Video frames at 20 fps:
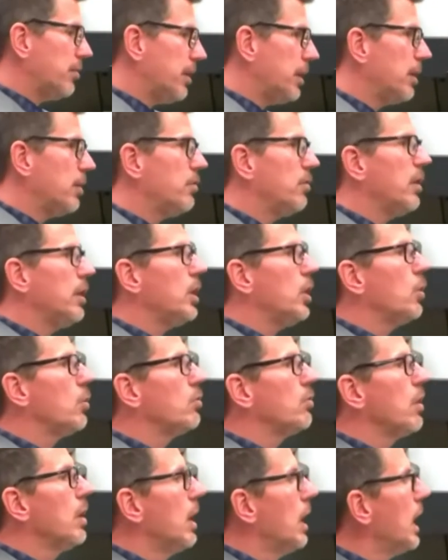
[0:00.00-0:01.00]

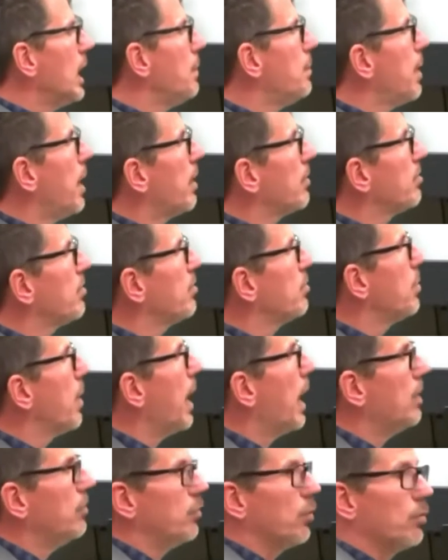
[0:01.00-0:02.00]
continues, he passes
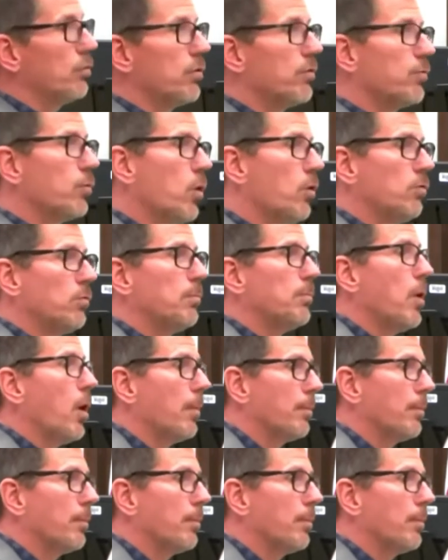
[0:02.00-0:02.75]
by Joseph Rosenbaum,